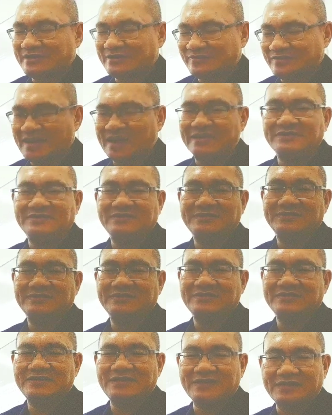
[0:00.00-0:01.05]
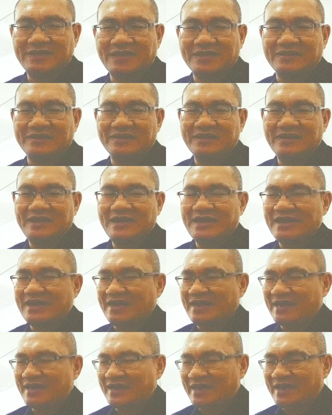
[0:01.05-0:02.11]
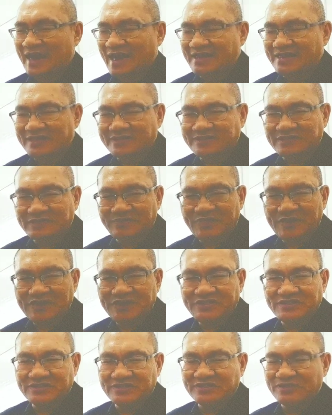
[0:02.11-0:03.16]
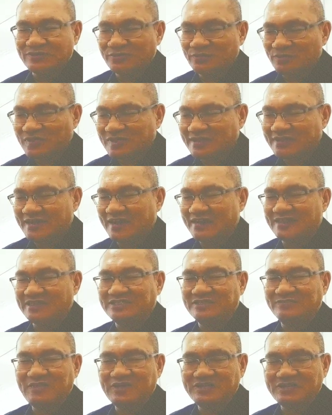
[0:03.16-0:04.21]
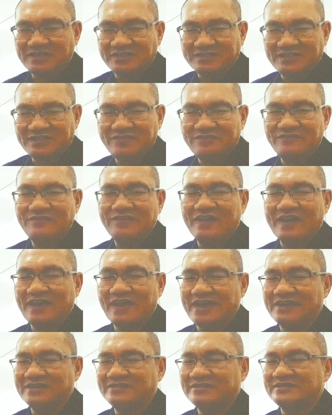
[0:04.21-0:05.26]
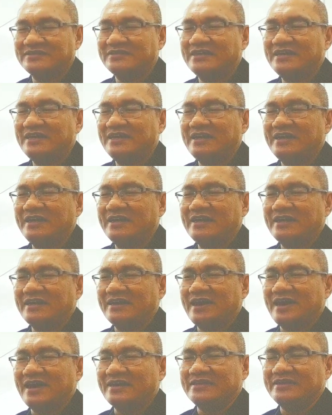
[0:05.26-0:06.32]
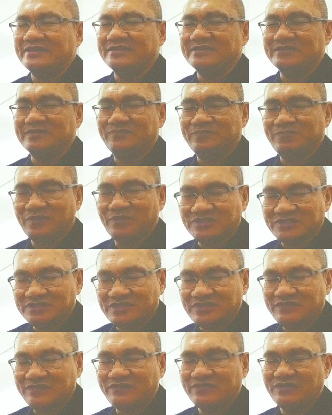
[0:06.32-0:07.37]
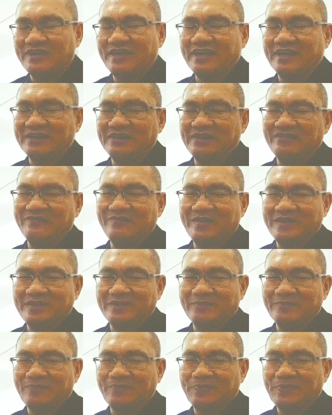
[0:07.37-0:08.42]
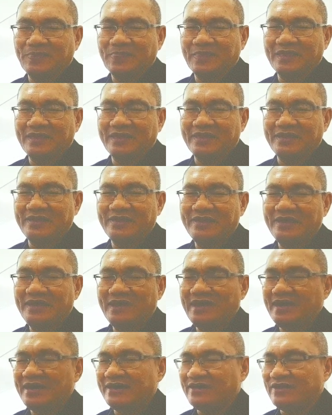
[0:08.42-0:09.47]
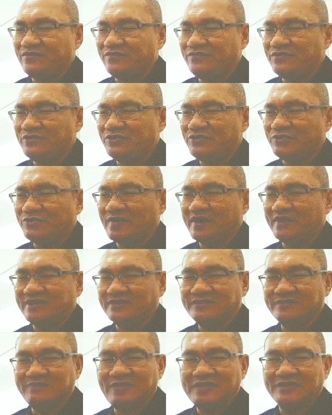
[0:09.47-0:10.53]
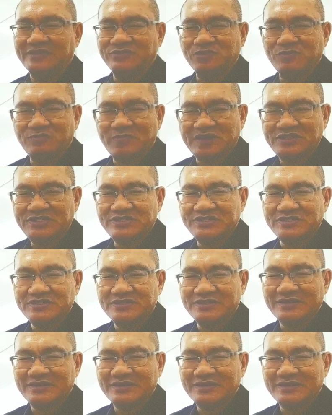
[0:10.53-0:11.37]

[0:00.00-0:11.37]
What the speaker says: guests. Again, anticipation, the word anticipation itself has either positive or negative meaning. Okay? If you to anticipate so much,